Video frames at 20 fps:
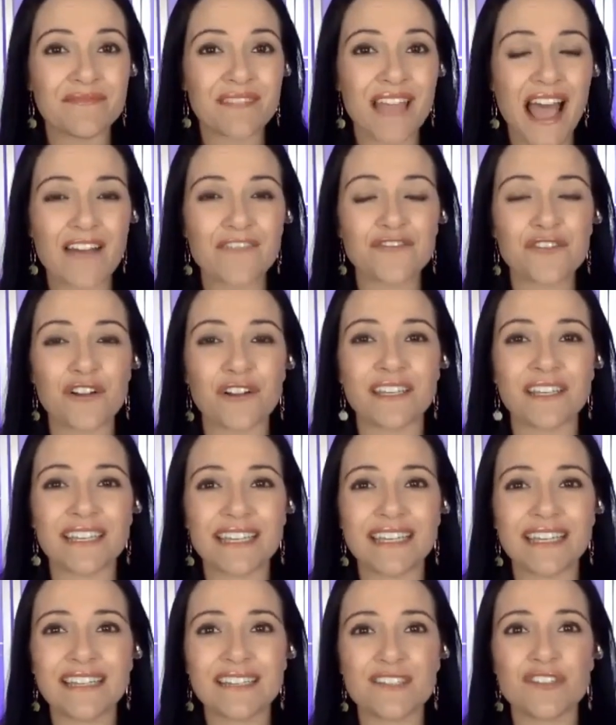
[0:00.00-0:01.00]
After all,
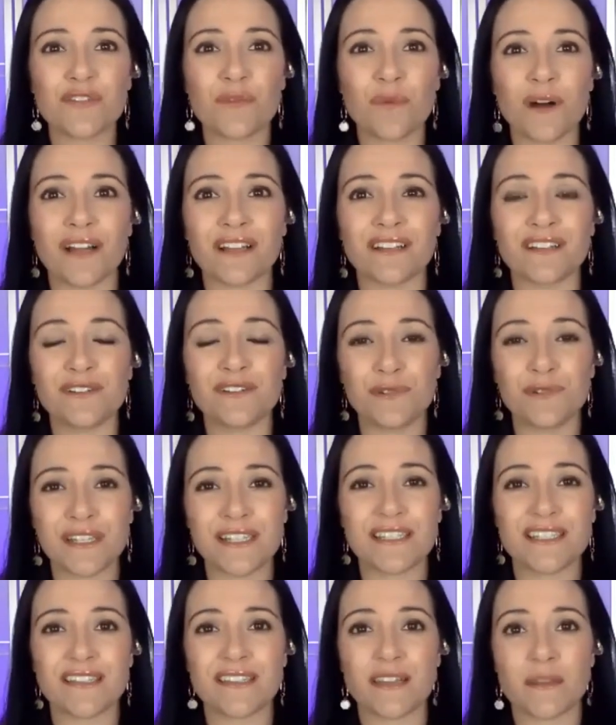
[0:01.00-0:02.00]
he is the one who
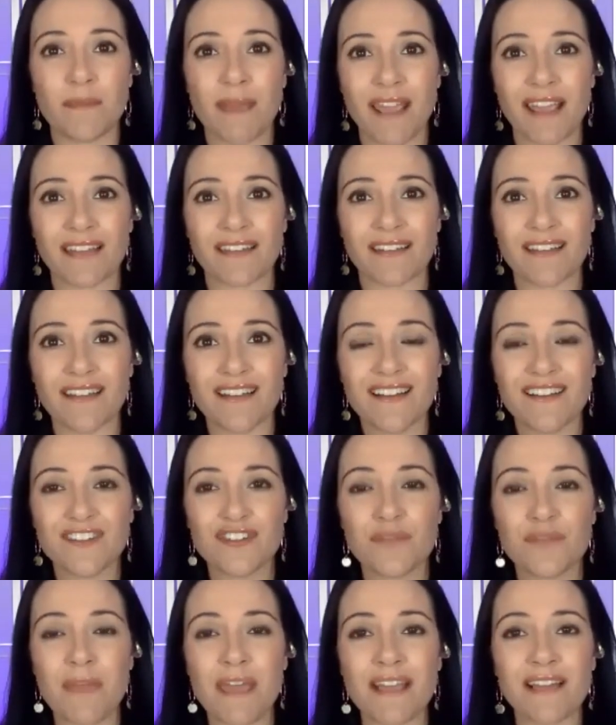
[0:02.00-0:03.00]
needs the debate
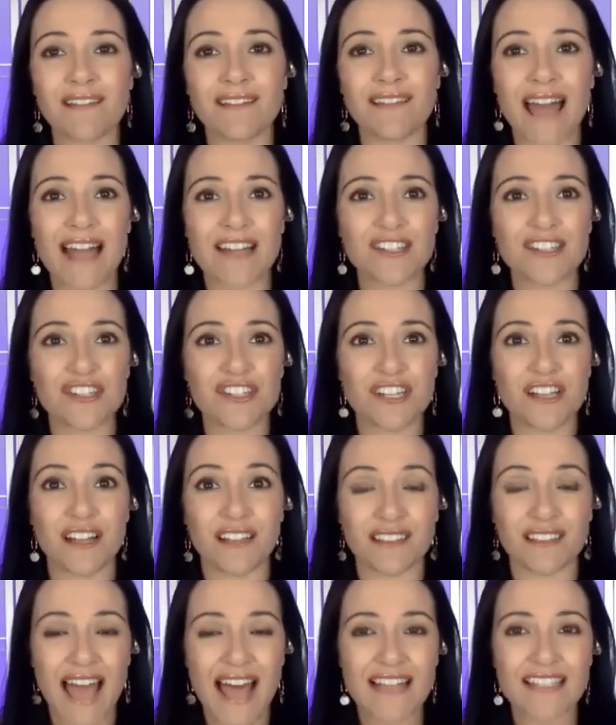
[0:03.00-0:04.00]
to make a
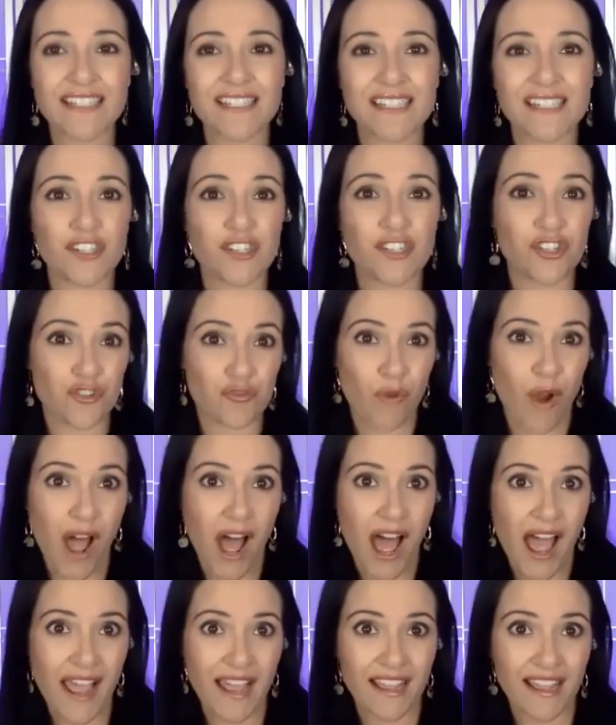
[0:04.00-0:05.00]
last-ditch
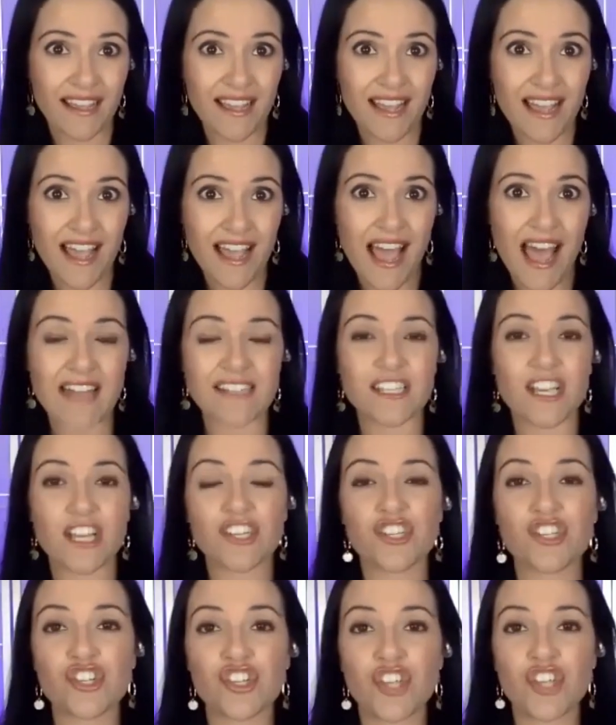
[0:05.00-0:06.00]
try at
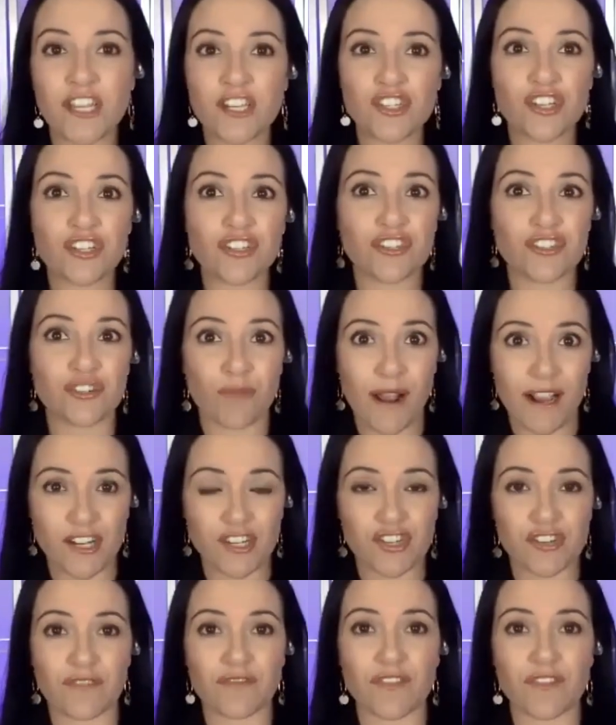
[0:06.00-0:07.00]
changing the
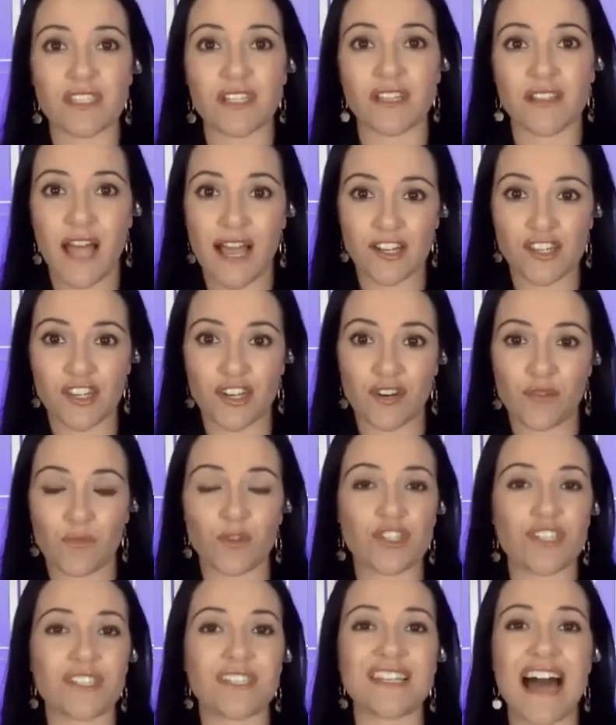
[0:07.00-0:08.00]
direction of this election,
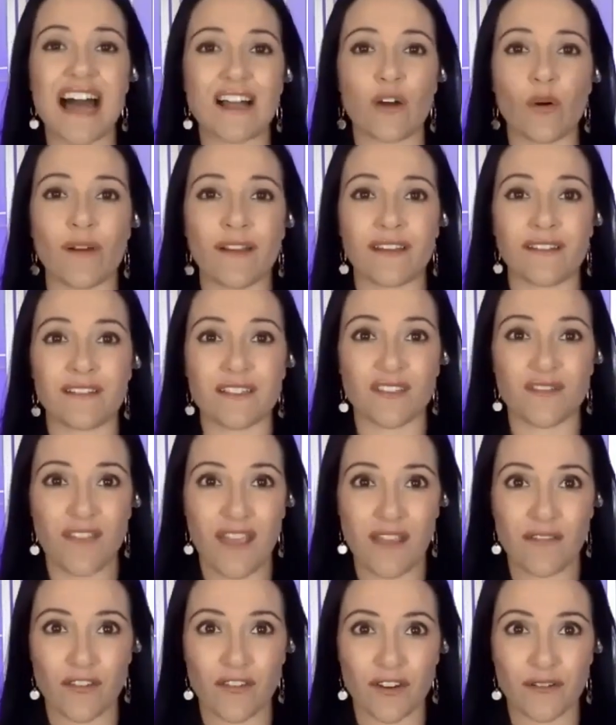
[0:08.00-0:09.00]
which is not going in his
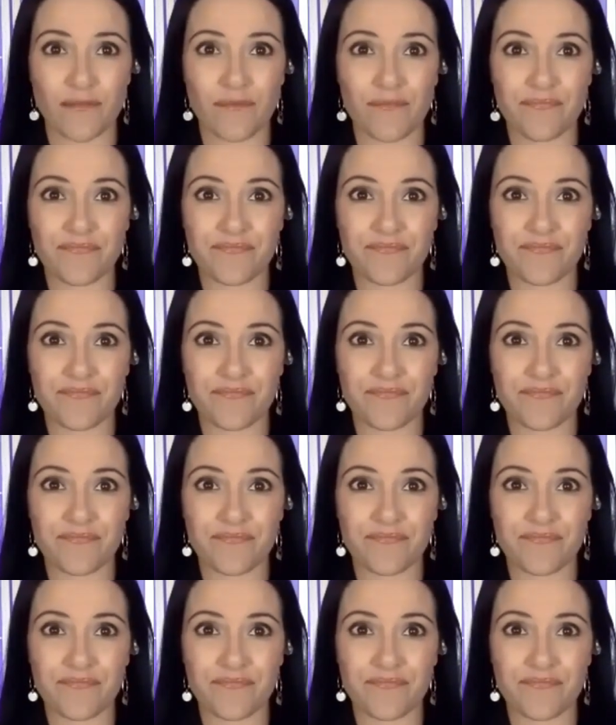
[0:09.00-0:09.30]
favor.